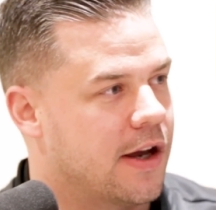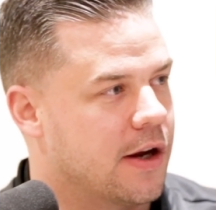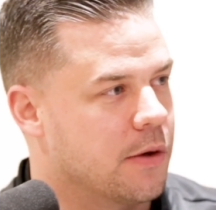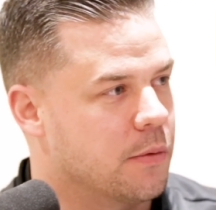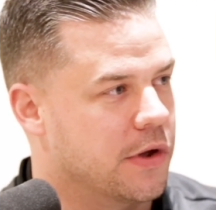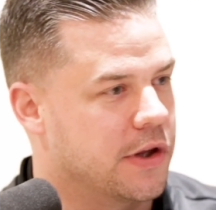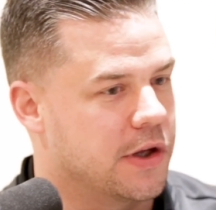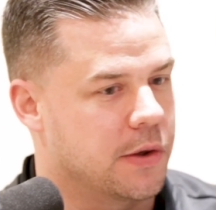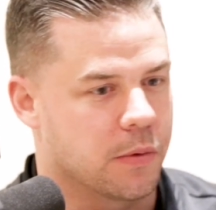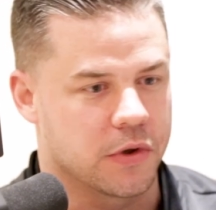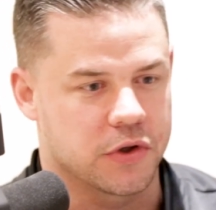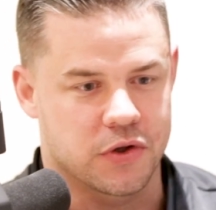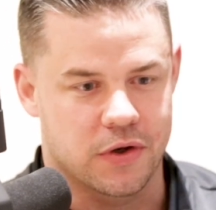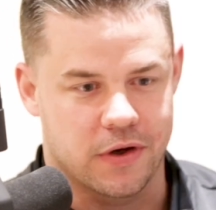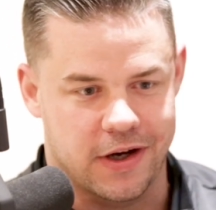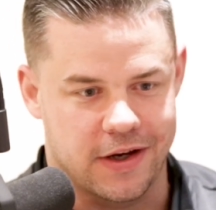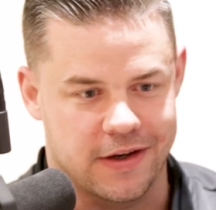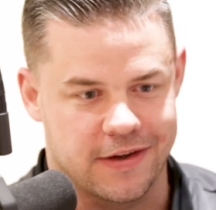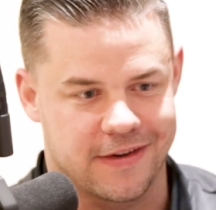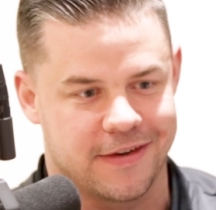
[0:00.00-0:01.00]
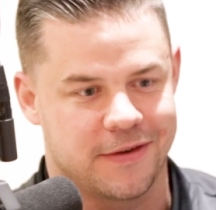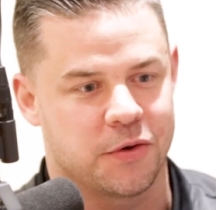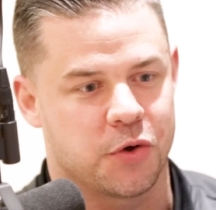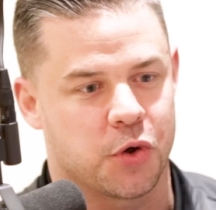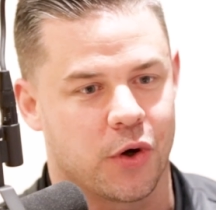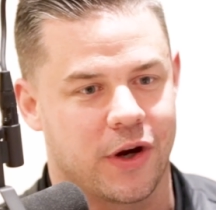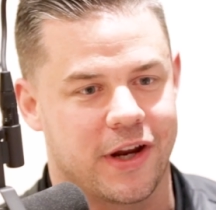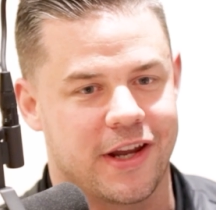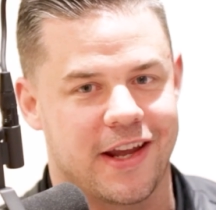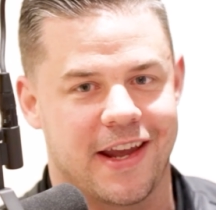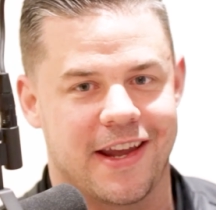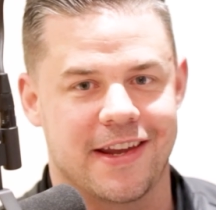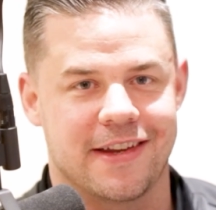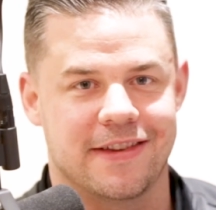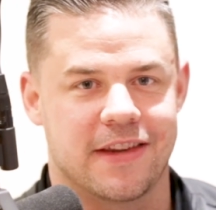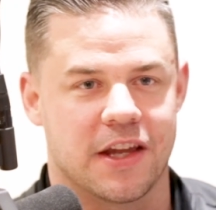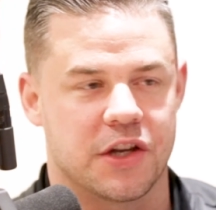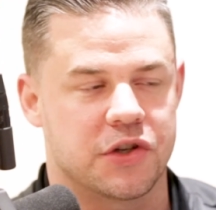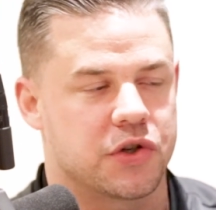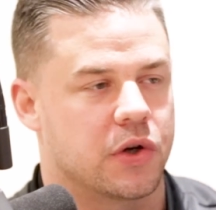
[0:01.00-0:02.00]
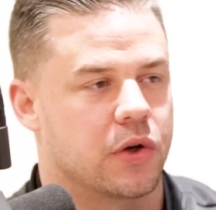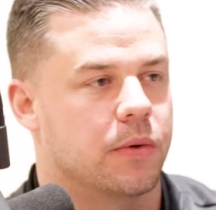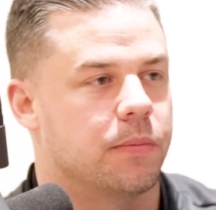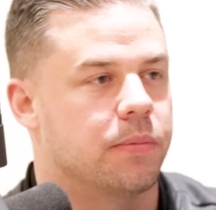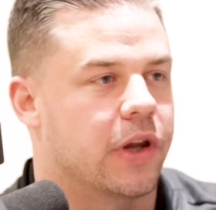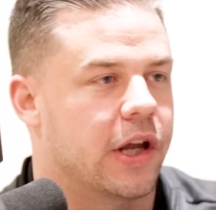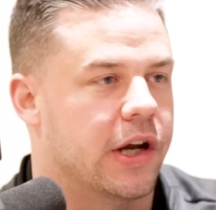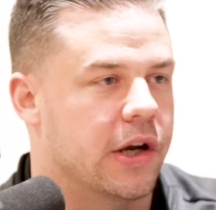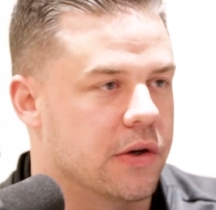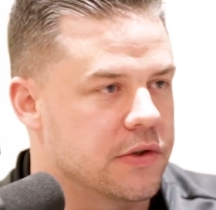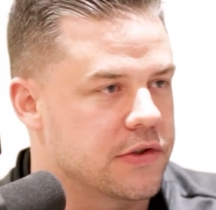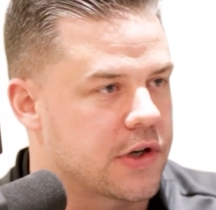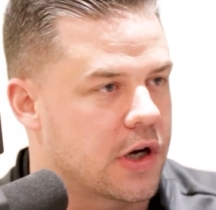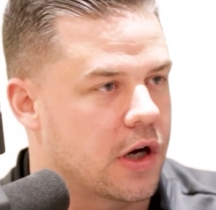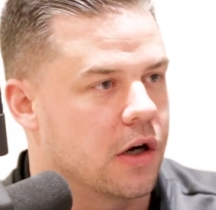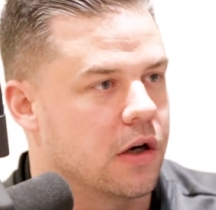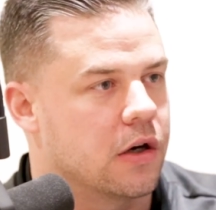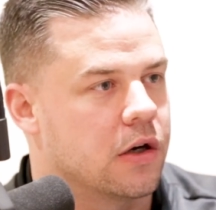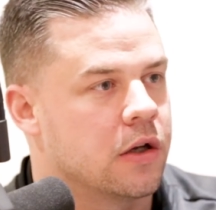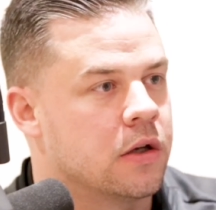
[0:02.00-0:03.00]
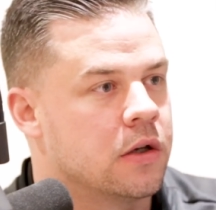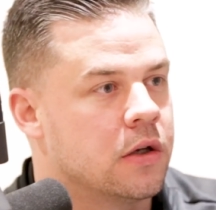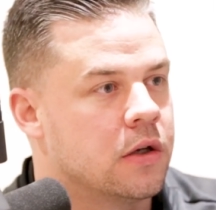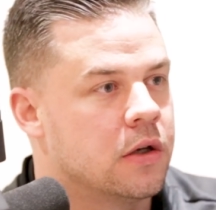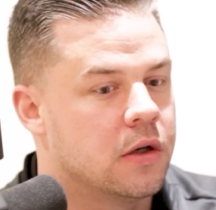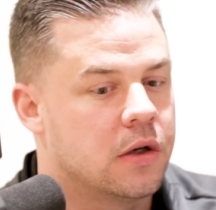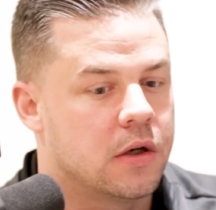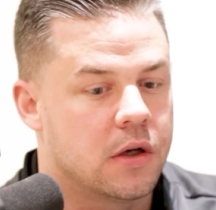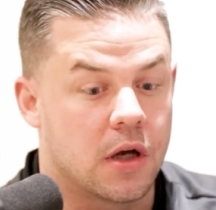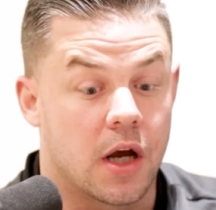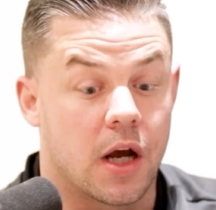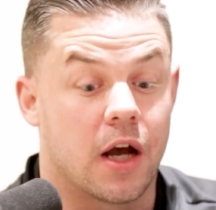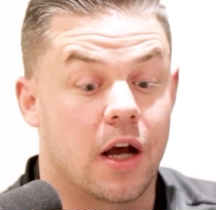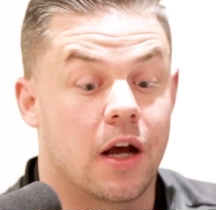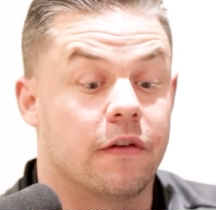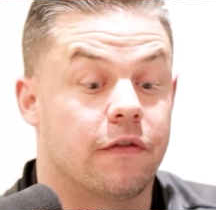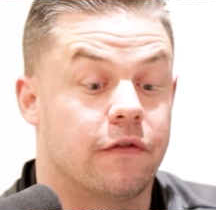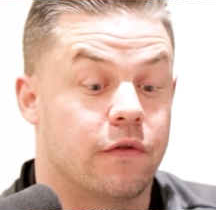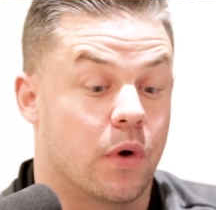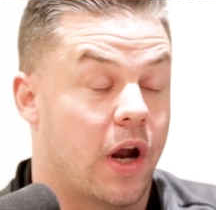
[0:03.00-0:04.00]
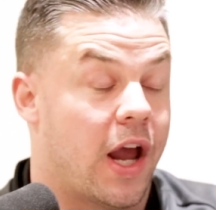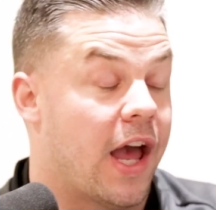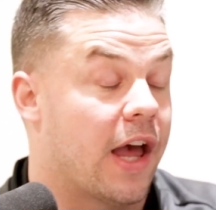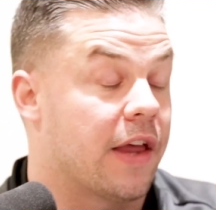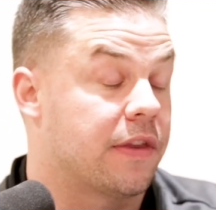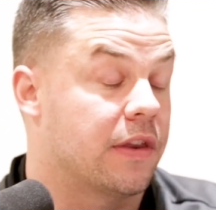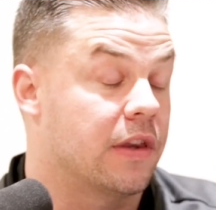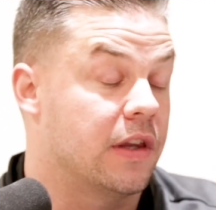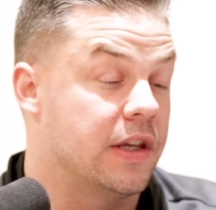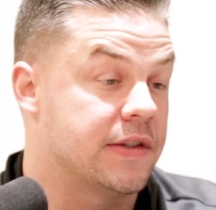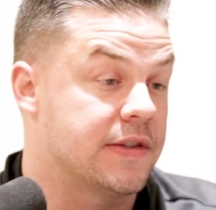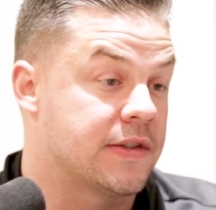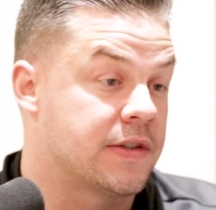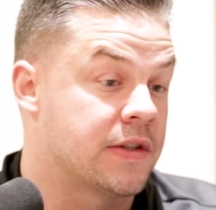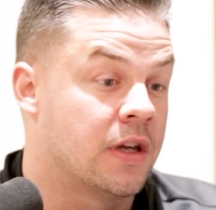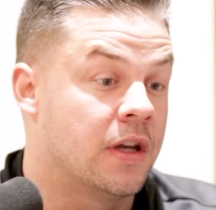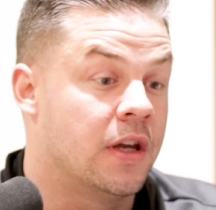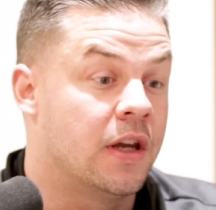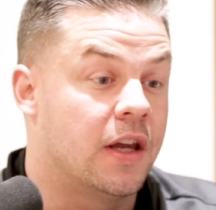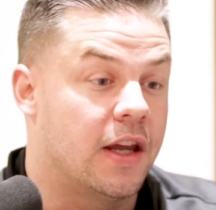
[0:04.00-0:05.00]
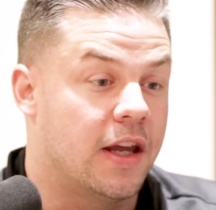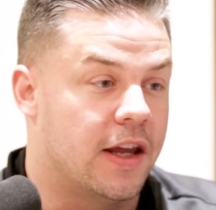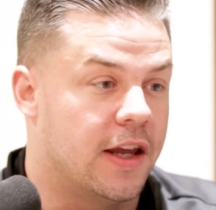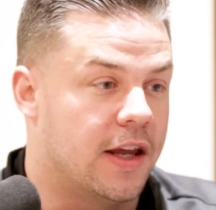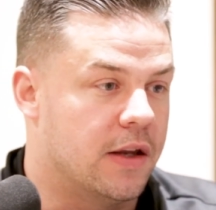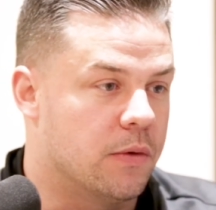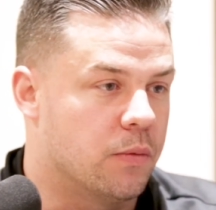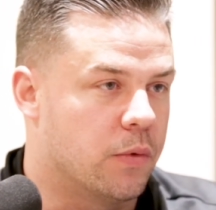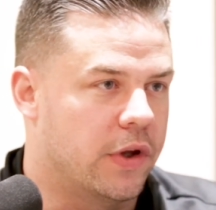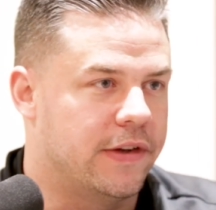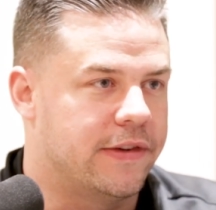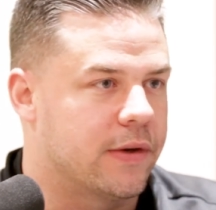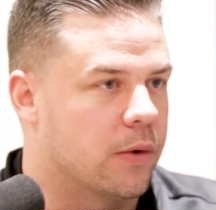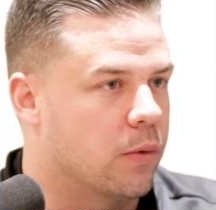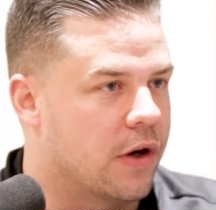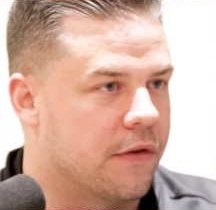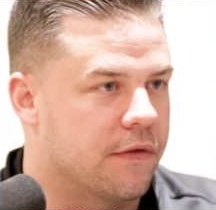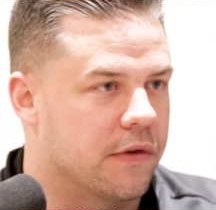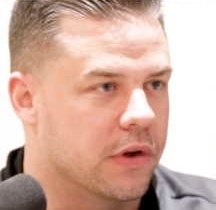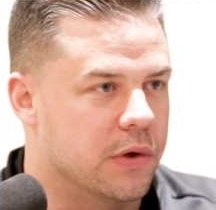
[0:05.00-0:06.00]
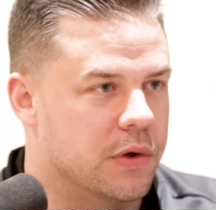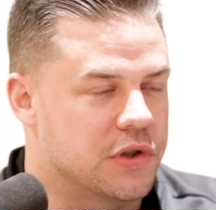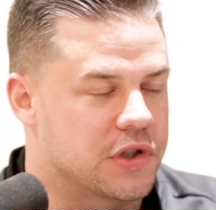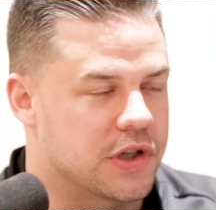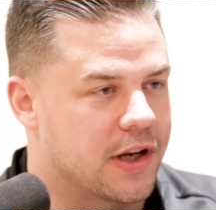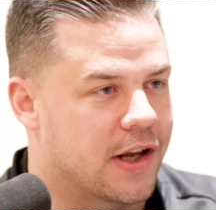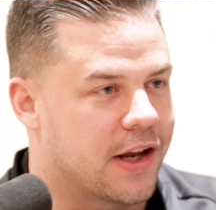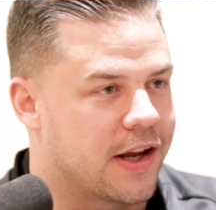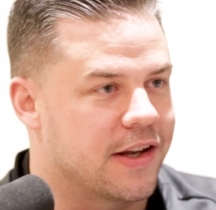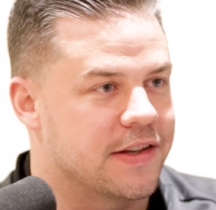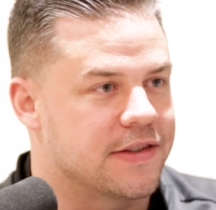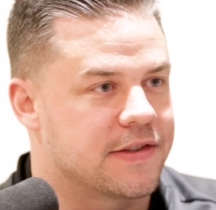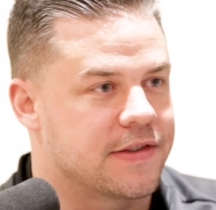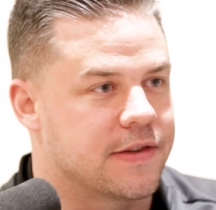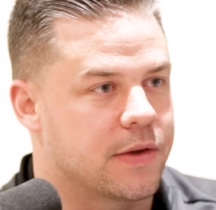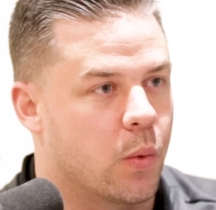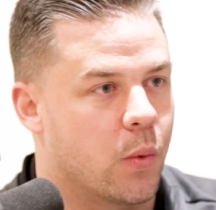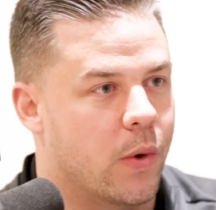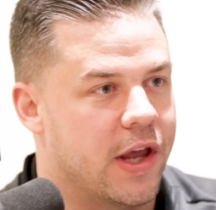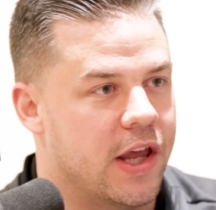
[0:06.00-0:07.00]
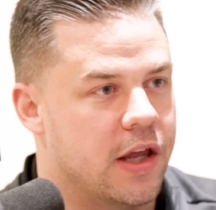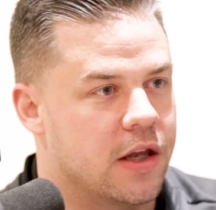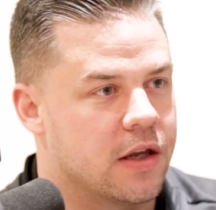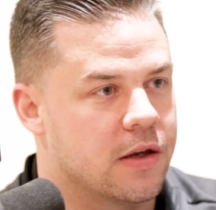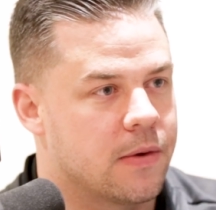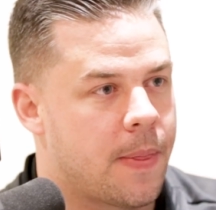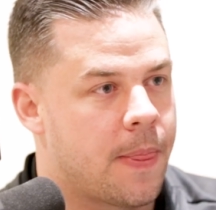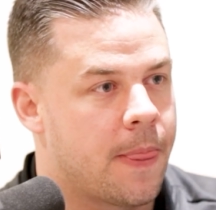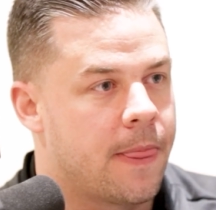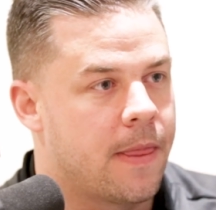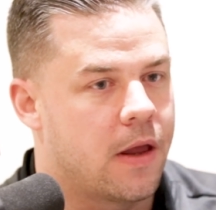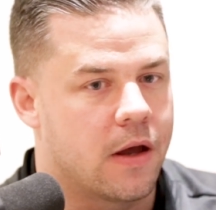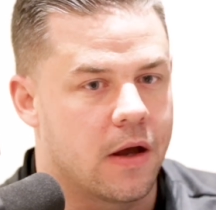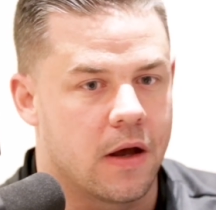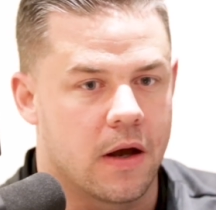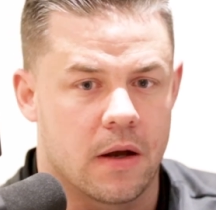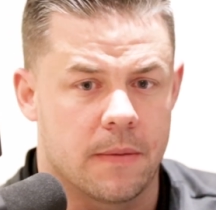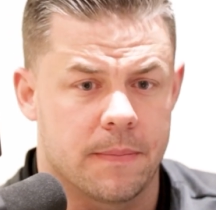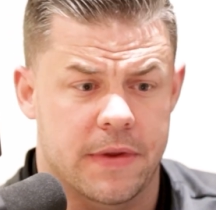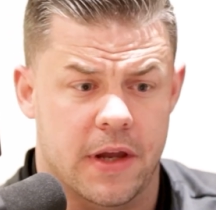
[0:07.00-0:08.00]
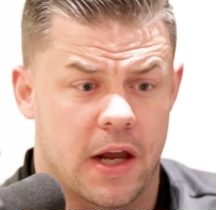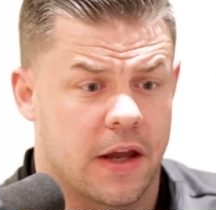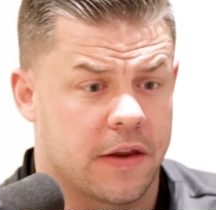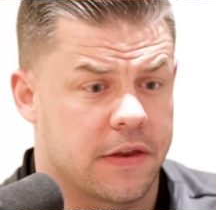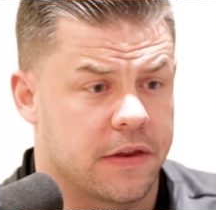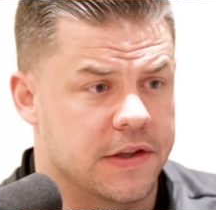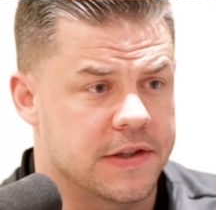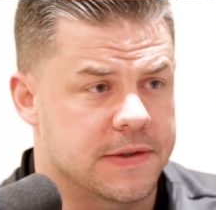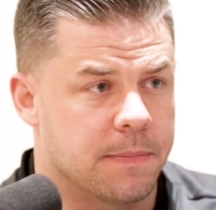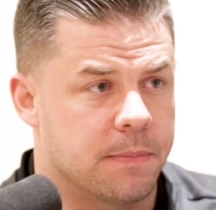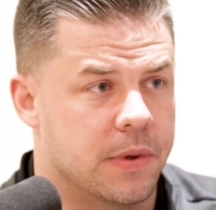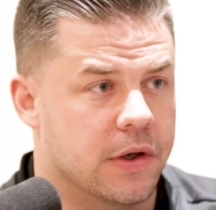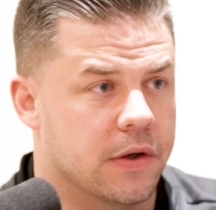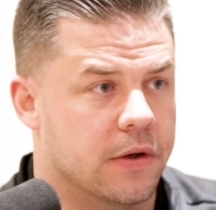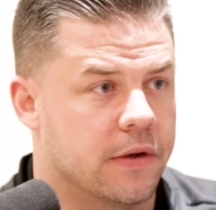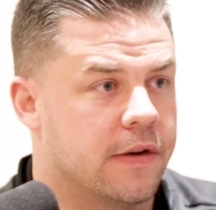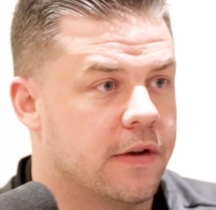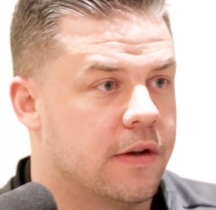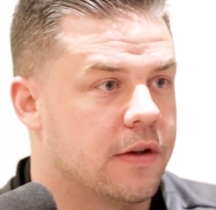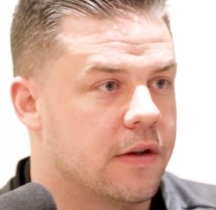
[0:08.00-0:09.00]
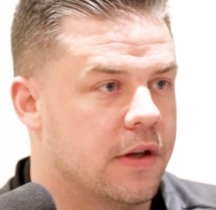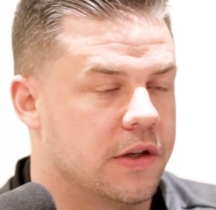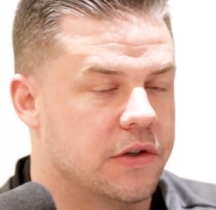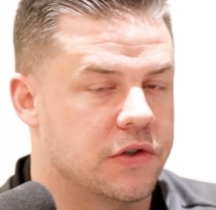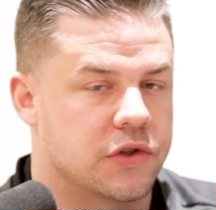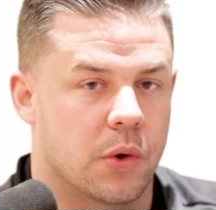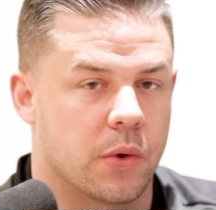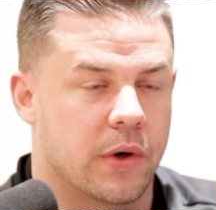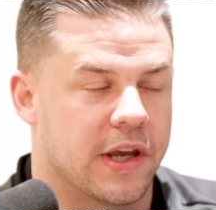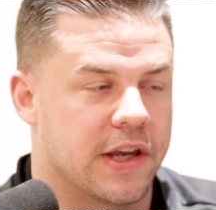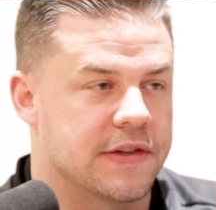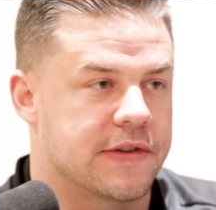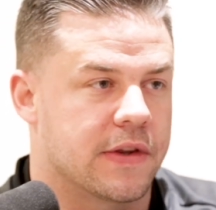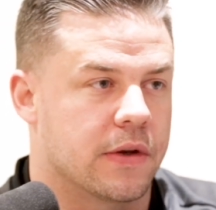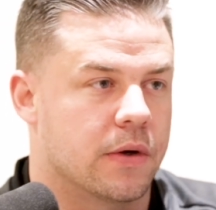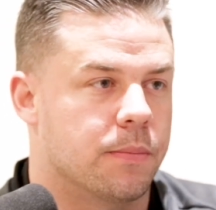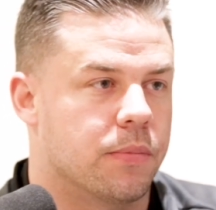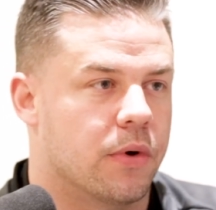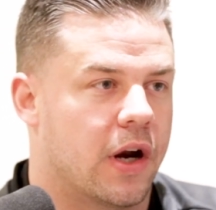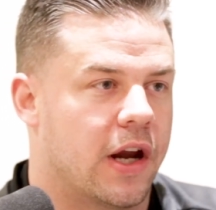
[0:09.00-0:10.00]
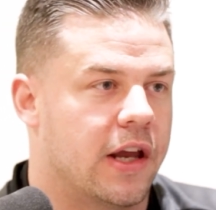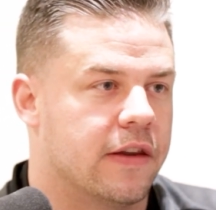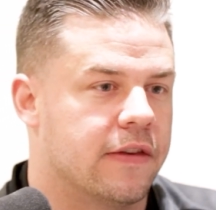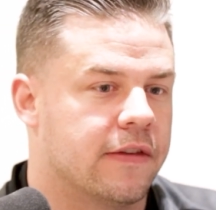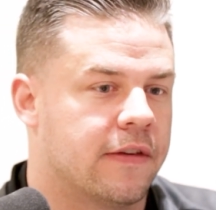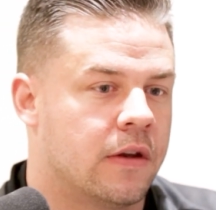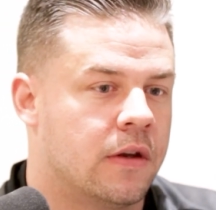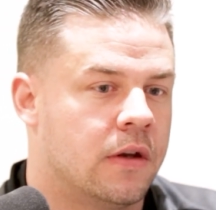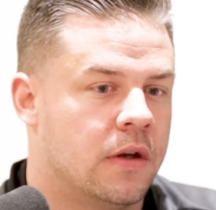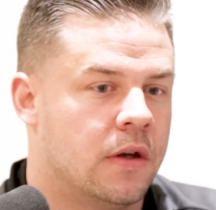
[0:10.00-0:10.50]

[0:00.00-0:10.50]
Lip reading: Really, we're trying to create a digital players card for athletes and really to revolutionize the way that athletes build and showcase their brand.